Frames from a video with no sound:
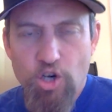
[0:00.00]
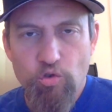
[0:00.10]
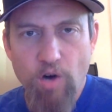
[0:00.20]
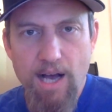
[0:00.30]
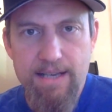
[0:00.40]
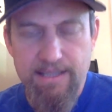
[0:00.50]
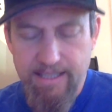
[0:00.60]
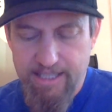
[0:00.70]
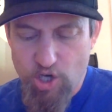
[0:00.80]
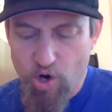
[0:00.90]
Roz
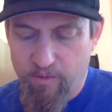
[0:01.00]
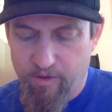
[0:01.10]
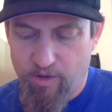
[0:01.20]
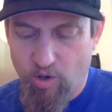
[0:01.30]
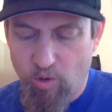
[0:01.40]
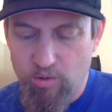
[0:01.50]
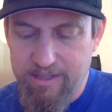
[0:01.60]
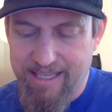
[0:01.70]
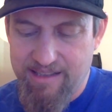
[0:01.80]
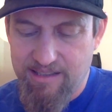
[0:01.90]
leaned over the hole,
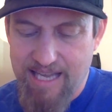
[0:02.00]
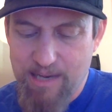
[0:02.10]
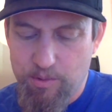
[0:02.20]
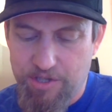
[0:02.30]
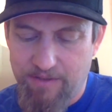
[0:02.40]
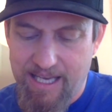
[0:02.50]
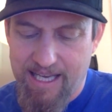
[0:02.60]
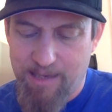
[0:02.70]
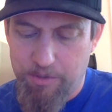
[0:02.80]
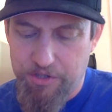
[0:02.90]
and in the language of the
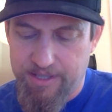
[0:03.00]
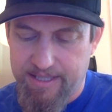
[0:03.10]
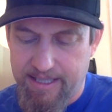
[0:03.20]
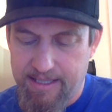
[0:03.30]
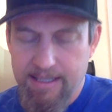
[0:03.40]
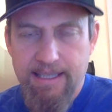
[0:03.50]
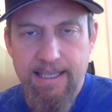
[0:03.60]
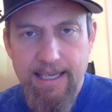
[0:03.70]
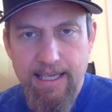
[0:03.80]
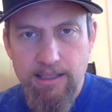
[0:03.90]
animal, she said,
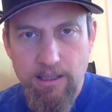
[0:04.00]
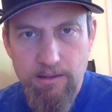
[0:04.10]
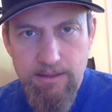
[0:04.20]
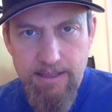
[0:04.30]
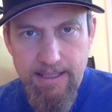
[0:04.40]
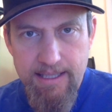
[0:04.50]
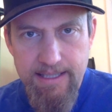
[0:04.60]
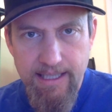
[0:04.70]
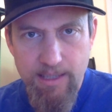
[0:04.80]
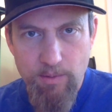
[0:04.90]
"Hello,
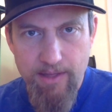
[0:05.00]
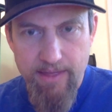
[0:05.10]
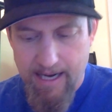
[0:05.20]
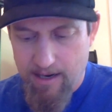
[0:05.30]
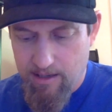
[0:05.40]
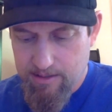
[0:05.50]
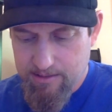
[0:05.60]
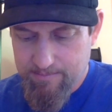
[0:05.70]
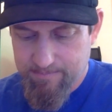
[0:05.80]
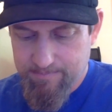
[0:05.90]
is anyone there?"
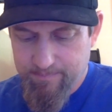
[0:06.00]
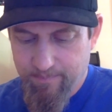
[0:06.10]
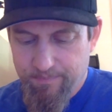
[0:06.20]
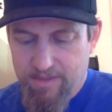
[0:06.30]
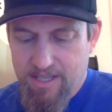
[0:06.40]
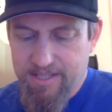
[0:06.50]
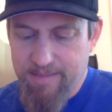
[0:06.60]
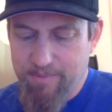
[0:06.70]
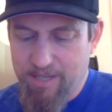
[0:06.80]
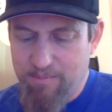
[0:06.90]

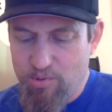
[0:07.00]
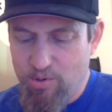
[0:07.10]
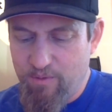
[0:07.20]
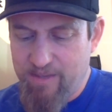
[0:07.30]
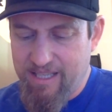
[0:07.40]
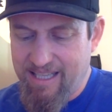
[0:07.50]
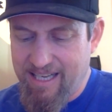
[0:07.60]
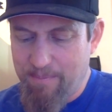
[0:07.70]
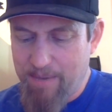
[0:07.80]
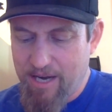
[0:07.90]
Something moved, and
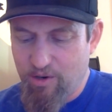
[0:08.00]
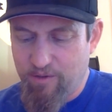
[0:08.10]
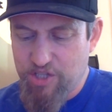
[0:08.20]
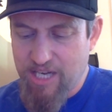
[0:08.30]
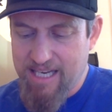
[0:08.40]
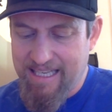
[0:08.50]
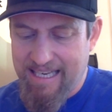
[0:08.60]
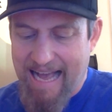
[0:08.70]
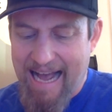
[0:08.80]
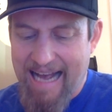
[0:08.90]
then a pair of
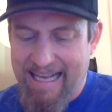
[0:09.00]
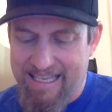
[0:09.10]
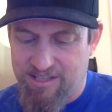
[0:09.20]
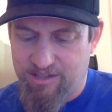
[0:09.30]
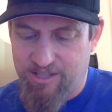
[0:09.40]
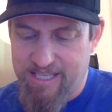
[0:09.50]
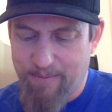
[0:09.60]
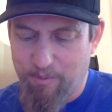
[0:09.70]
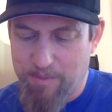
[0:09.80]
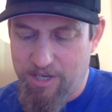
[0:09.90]
shining eyes looked
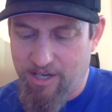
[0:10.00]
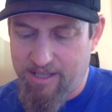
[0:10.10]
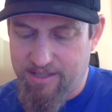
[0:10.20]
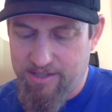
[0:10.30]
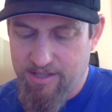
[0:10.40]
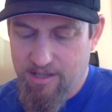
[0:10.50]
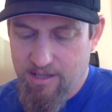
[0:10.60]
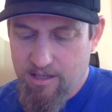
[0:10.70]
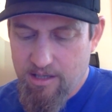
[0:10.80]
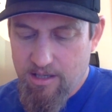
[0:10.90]
up from the darkness.
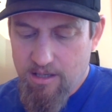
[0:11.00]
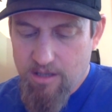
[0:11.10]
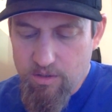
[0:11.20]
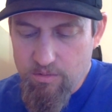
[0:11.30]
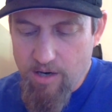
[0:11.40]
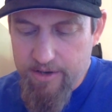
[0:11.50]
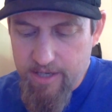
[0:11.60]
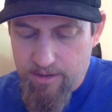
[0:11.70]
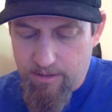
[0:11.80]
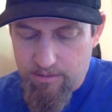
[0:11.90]
"Who are
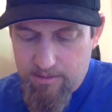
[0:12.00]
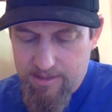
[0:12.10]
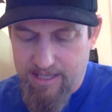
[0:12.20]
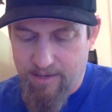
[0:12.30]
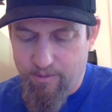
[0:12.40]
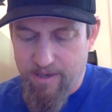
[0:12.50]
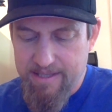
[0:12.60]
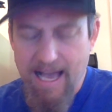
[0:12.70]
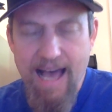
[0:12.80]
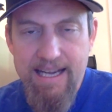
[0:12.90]
you?" said a
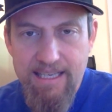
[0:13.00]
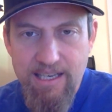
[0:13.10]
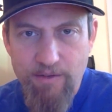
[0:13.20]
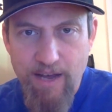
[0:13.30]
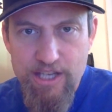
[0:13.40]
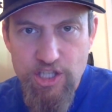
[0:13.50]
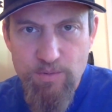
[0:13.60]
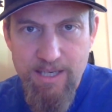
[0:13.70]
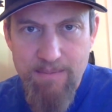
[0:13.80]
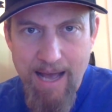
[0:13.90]
voice. "I didn't invite
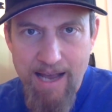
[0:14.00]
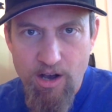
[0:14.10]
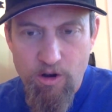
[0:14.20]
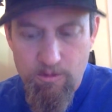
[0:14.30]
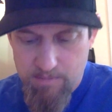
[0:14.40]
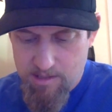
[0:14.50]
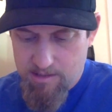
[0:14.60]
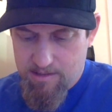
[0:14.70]
you into my home."